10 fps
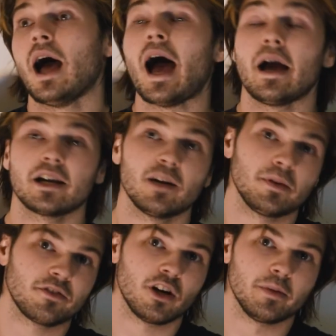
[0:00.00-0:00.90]
A couple
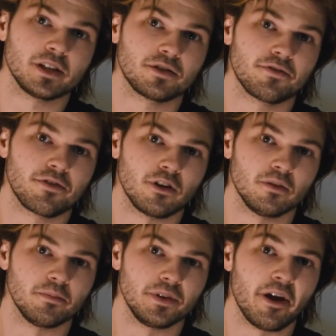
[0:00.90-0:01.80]
of comments
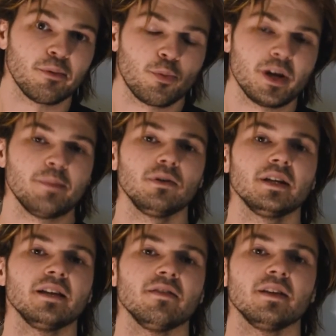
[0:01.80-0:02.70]
from notable people
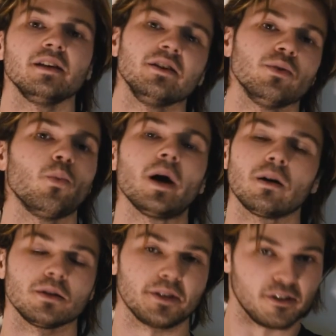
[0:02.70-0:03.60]
in the
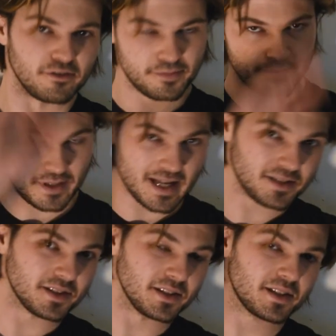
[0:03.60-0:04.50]
world of
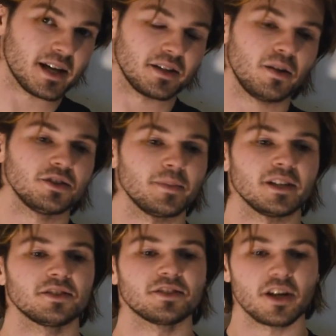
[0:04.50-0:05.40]
plastic and
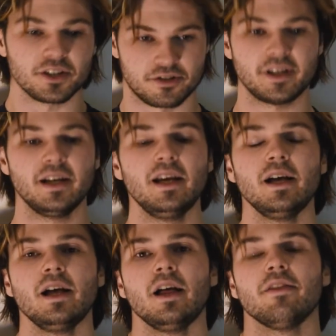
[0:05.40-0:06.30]
cosmetic surgery.
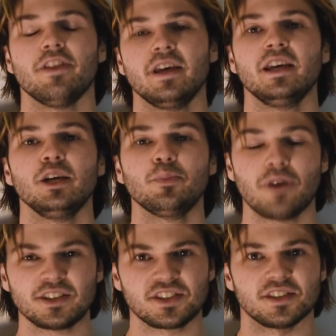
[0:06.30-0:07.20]
The
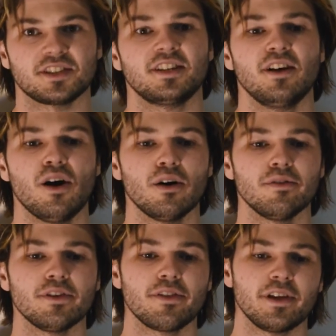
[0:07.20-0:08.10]
president
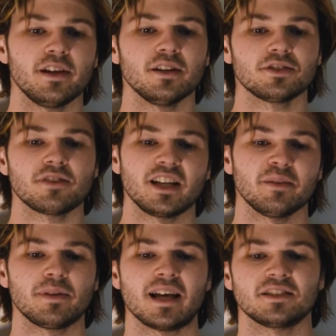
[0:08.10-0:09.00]
of the
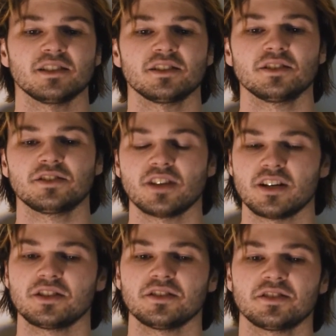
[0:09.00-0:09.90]
Australian Plastic
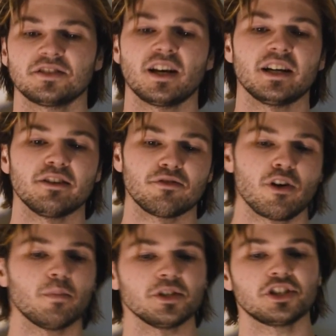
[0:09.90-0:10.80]
Surgeons Society,
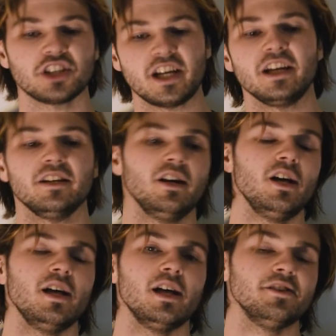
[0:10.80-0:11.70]
Rob Sheen,
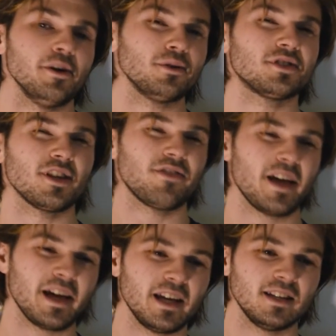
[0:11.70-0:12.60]
notes that
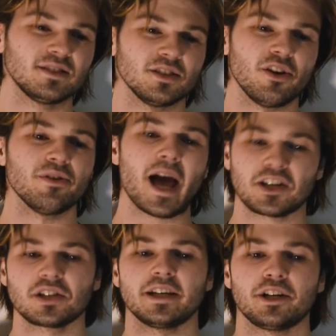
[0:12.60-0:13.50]
there is no
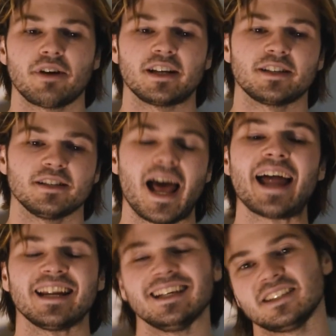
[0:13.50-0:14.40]
nationally accredited
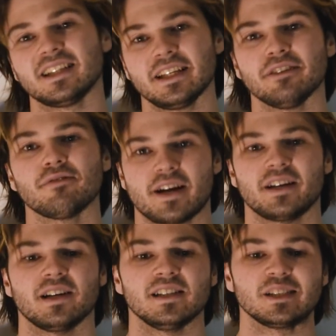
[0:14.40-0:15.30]
and easily
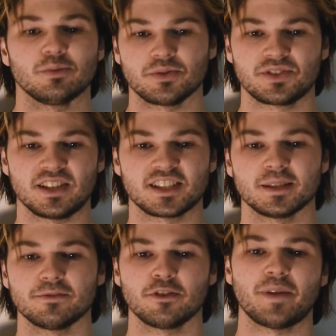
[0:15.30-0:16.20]
recognisable
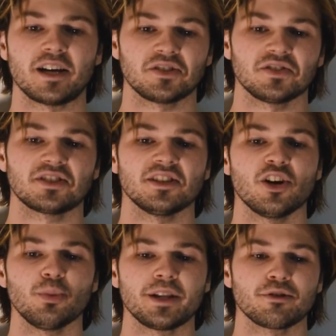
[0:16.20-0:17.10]
system for patients to
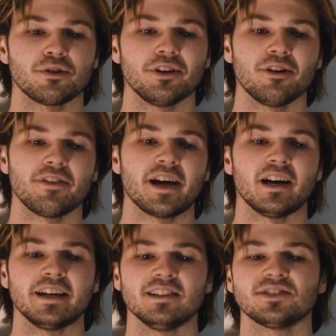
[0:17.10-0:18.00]
know whether or not they
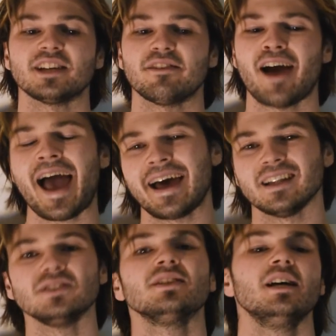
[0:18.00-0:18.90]
are in safe
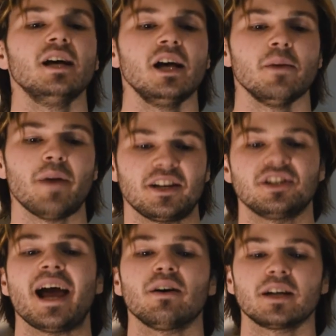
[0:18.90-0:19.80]
hands.
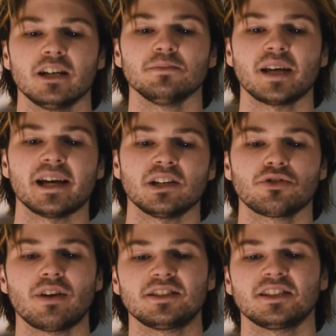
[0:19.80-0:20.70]
Patient outcomes and
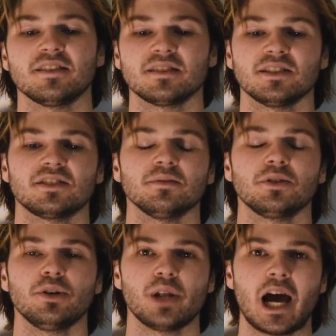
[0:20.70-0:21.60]
trust in the system
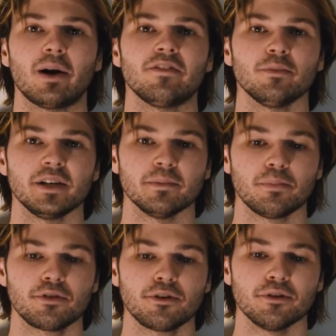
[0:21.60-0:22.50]
could, however, be
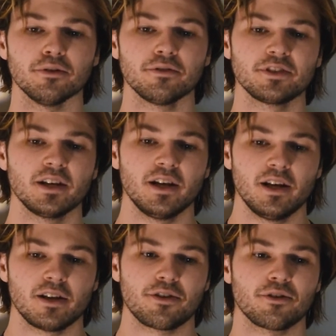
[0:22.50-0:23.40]
improved
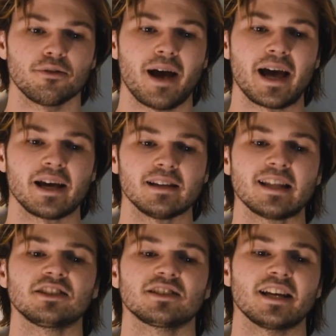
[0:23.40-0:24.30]
through a
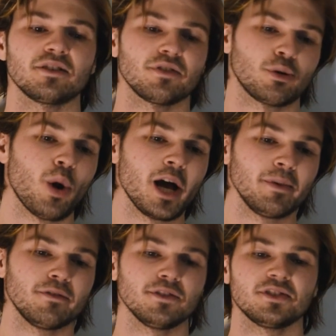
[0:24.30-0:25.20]
legislative
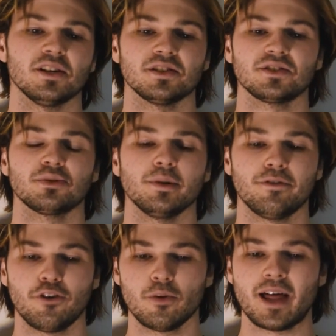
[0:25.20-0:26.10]
requirement for surgeons to
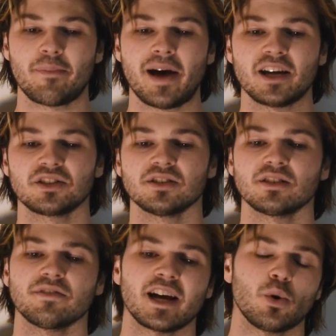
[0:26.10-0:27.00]
inform their patients
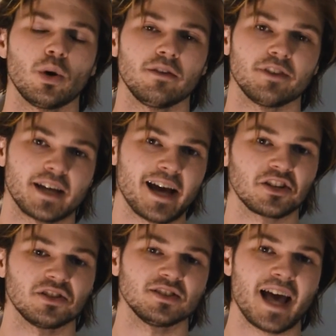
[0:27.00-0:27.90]
of their
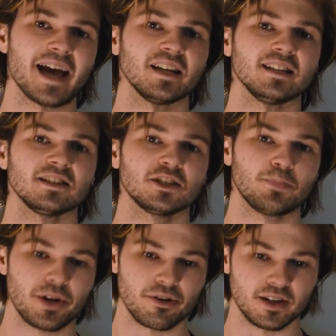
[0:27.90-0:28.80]
qualifications and
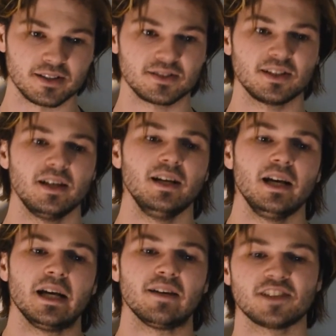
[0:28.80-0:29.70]
experience.
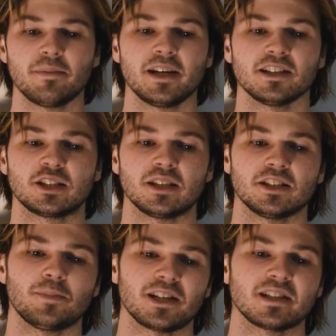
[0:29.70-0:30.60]
If somebody is a
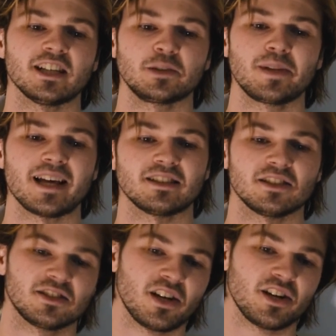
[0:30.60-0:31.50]
specialised plastic
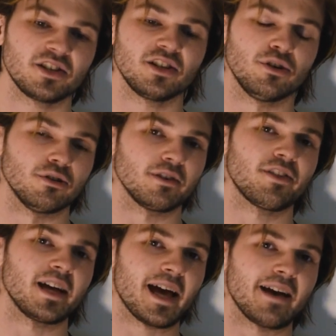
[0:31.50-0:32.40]
surgeon, or if
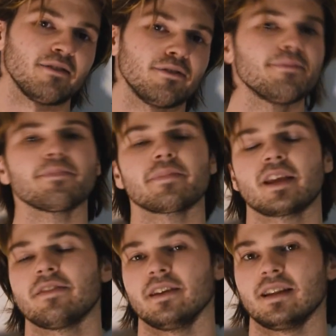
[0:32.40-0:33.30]
they have
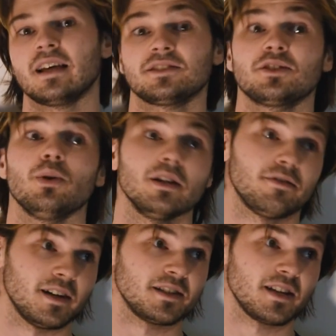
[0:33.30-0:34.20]
the less
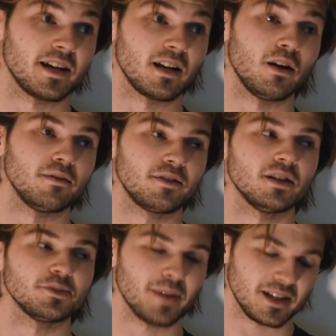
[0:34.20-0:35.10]
qualified title of
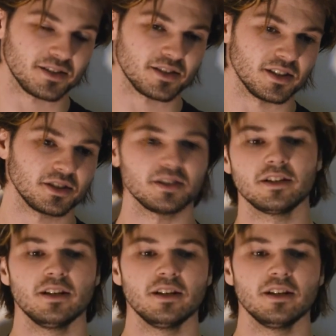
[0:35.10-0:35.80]
cosmetic surgeon.